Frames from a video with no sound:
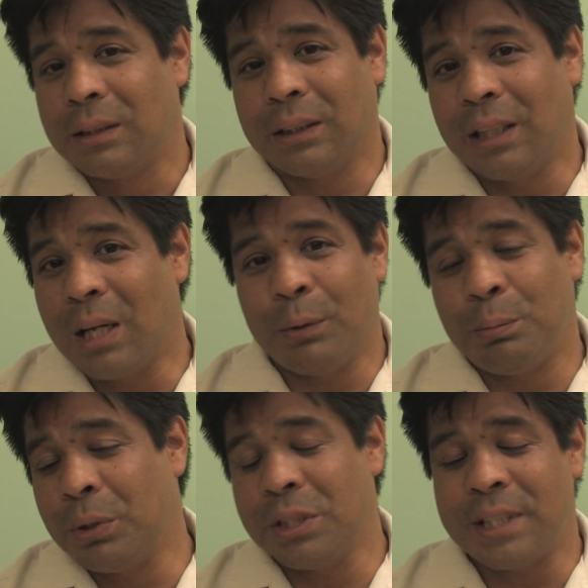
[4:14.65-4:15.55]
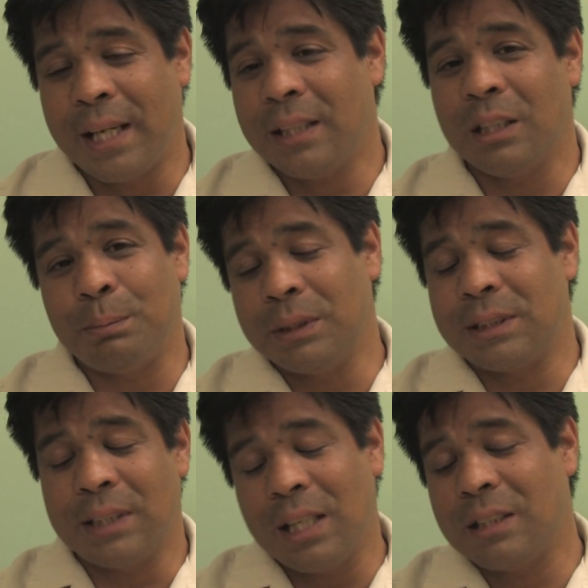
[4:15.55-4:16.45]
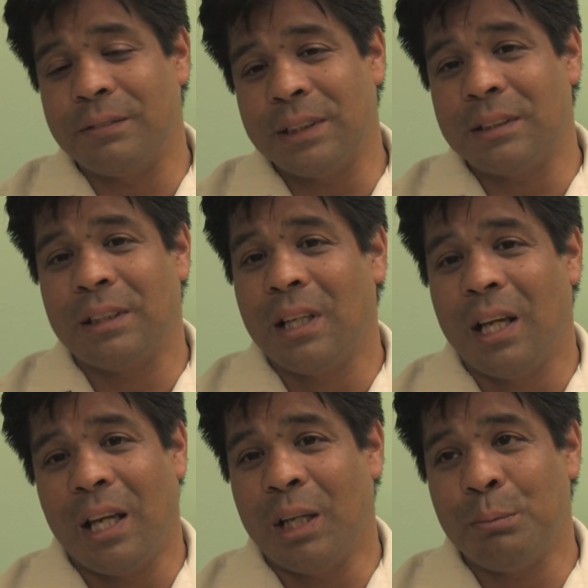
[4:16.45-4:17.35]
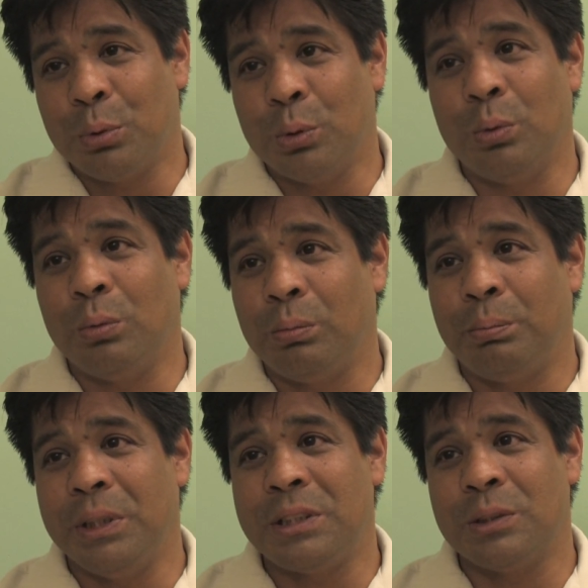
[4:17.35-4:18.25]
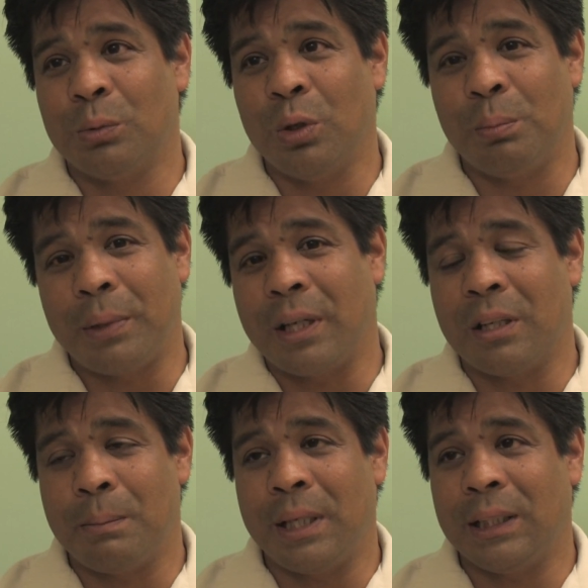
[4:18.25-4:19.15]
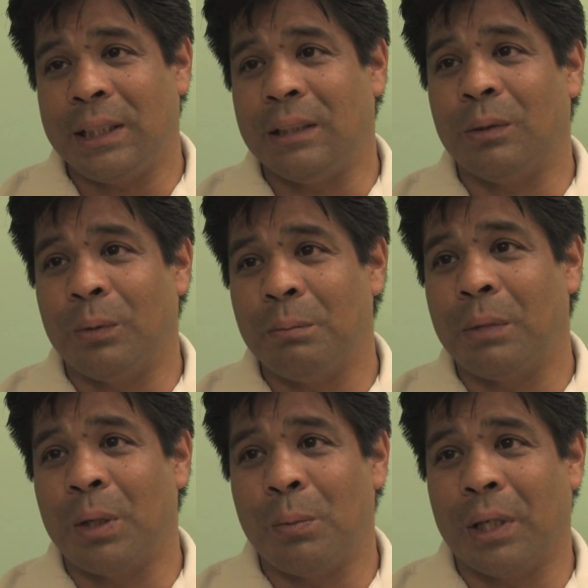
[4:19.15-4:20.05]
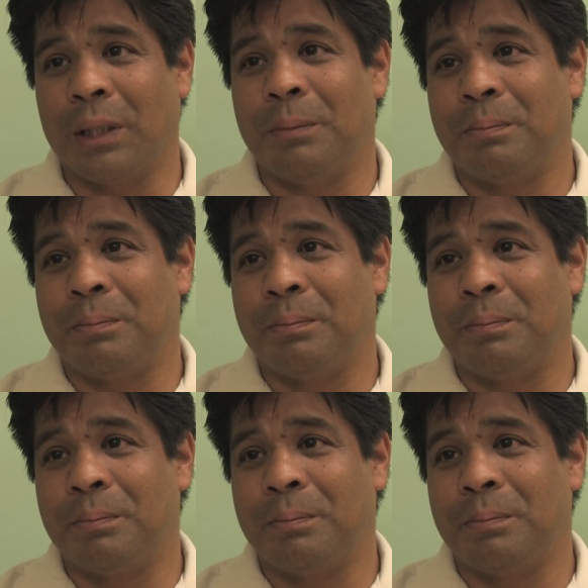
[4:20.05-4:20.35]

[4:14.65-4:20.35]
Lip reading: The guy would put his hand up inside of it and pull pieces of rope out of the baleen one by one.